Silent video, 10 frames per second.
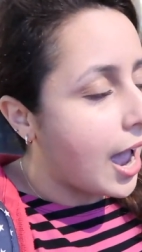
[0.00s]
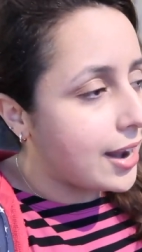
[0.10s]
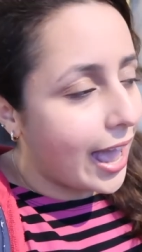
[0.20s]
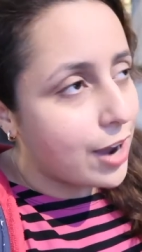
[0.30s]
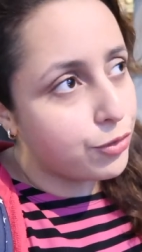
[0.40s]

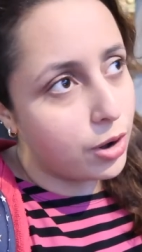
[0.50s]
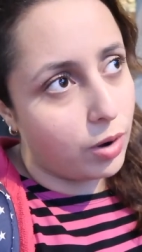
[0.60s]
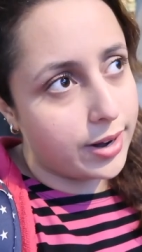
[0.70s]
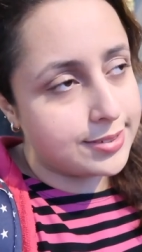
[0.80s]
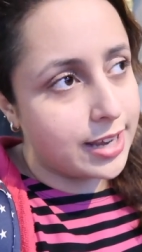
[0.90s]
and
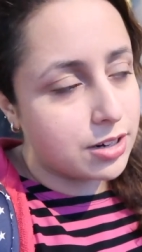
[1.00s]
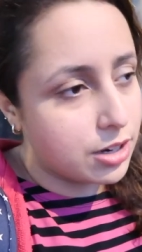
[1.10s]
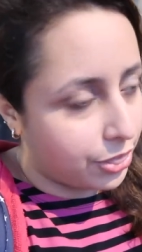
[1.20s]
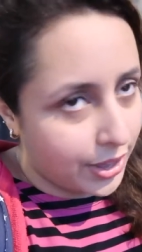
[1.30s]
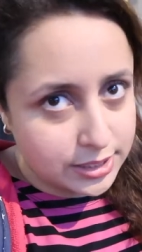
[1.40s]
everyone has said
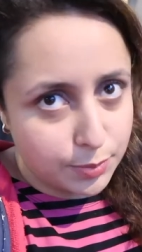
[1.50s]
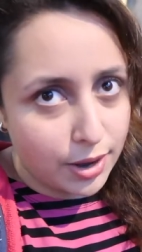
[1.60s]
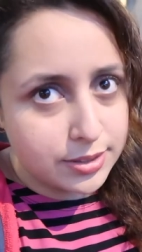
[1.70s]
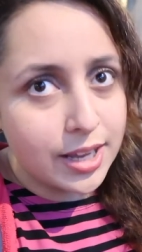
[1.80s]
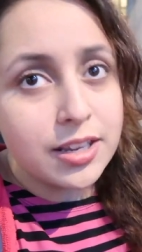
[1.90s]
good things
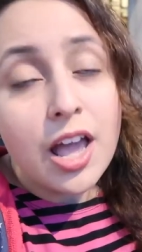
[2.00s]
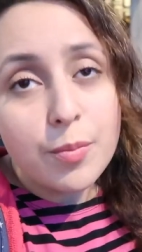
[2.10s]
about it.